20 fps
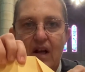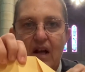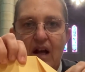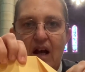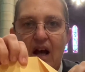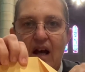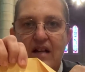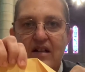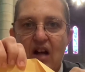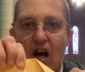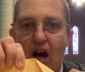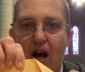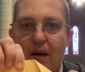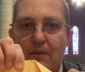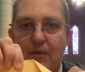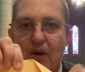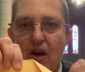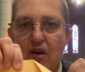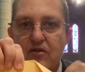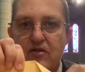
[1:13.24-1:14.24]
and I'm
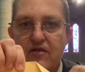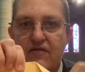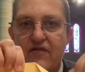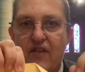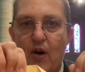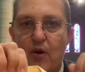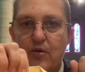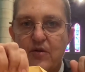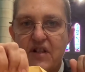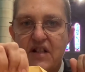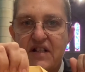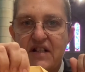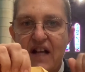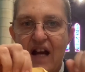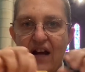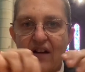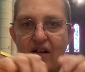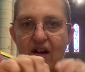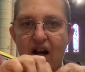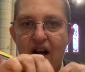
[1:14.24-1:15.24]
going to fold it
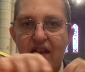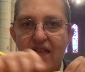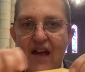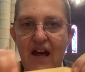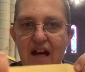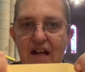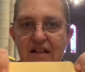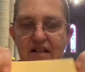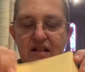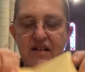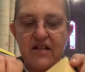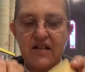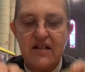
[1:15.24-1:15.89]
down like that.